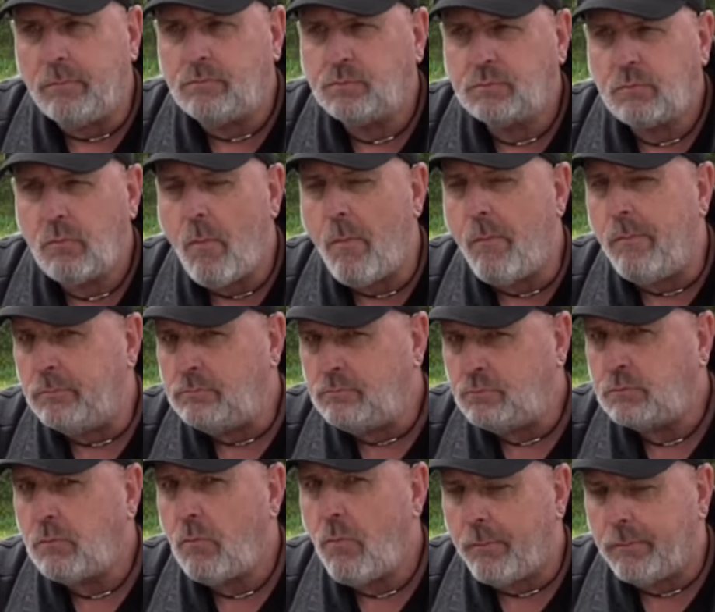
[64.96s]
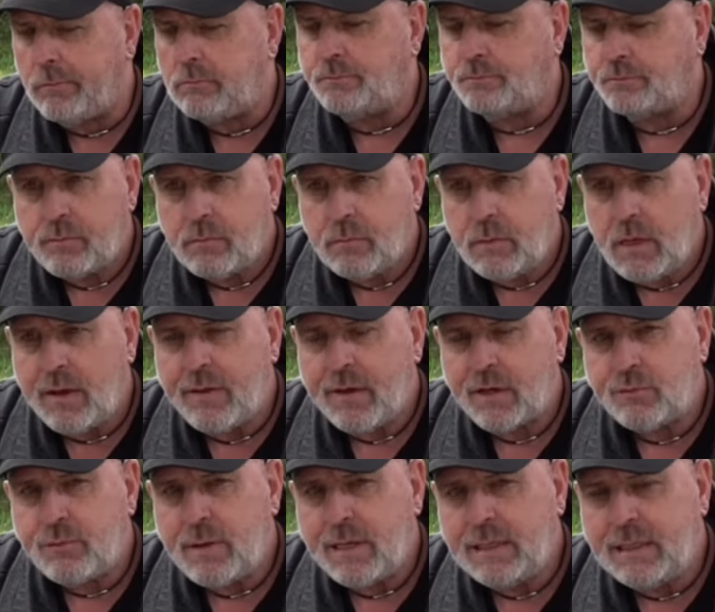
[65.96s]
Yeah,
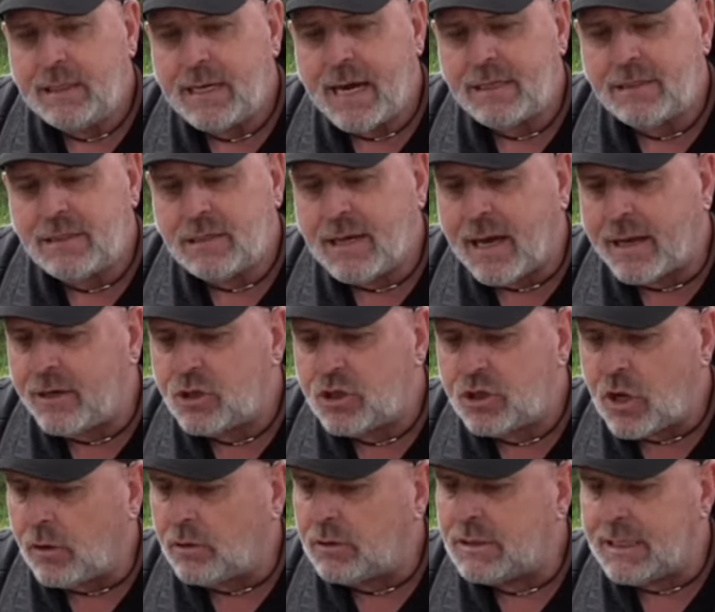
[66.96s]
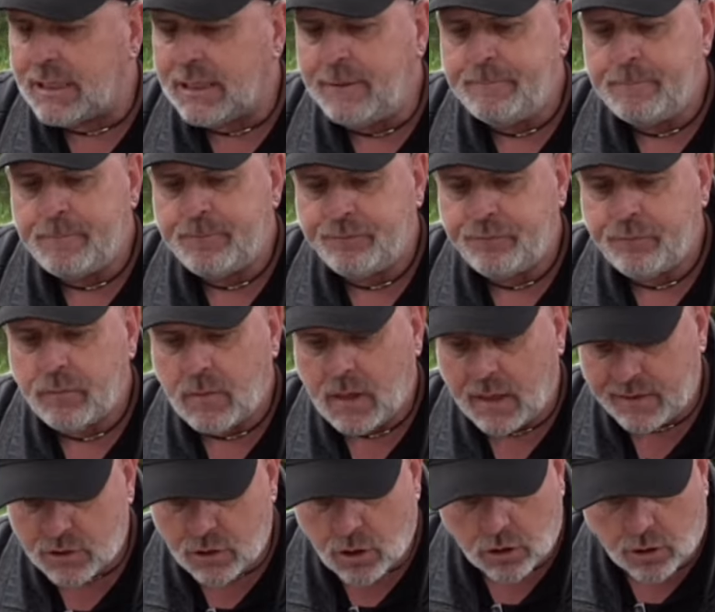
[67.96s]
that's really nice. It's kind of salty, and
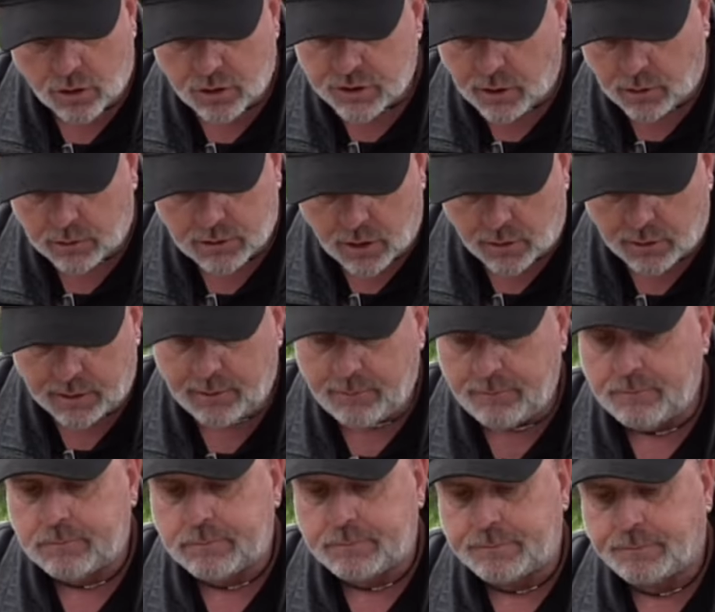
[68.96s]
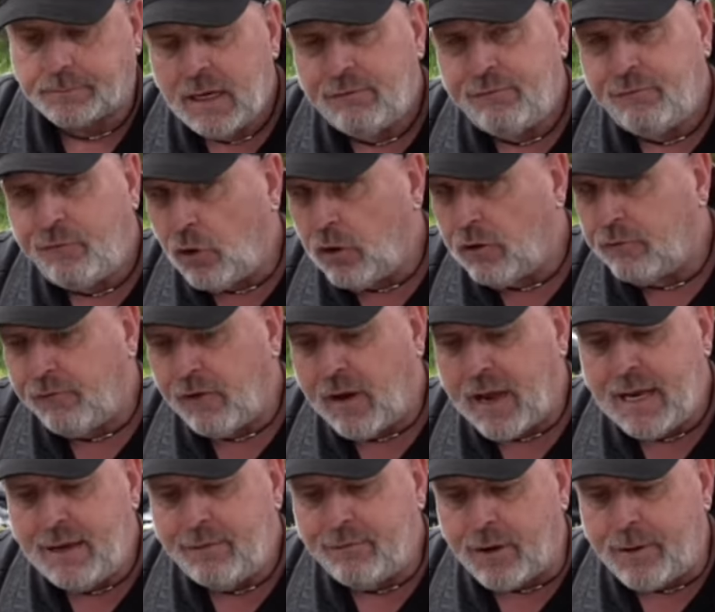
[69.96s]
it's not got salt on it. Full of
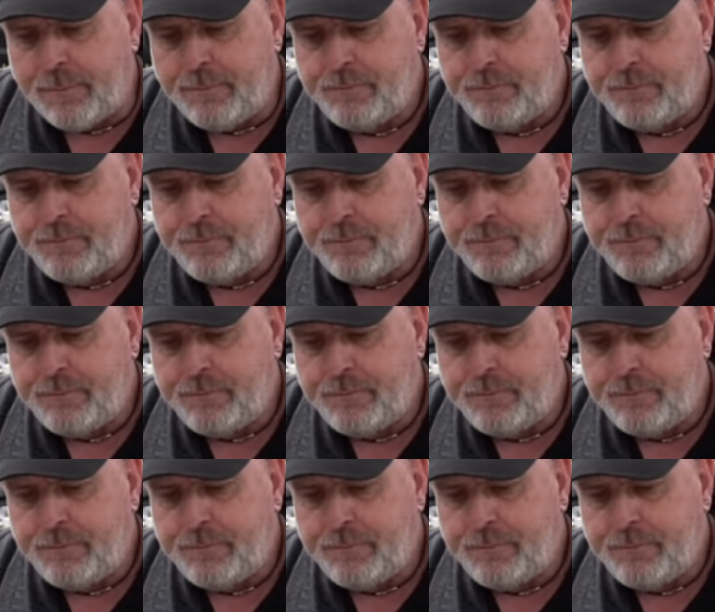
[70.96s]
flavour,